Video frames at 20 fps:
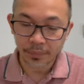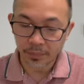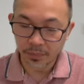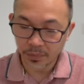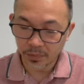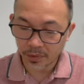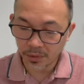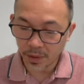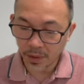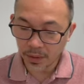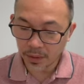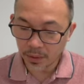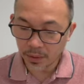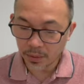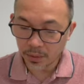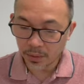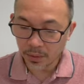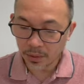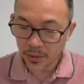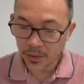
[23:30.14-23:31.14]

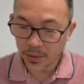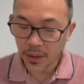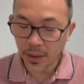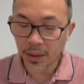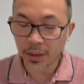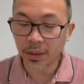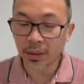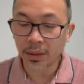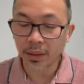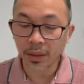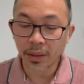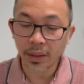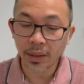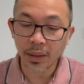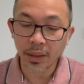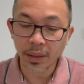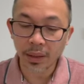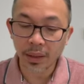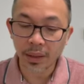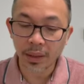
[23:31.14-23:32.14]
Another answer
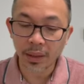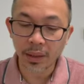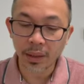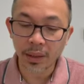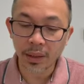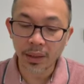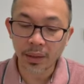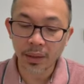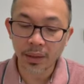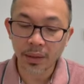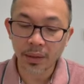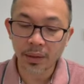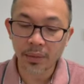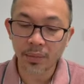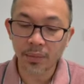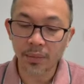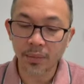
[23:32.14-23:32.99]
here is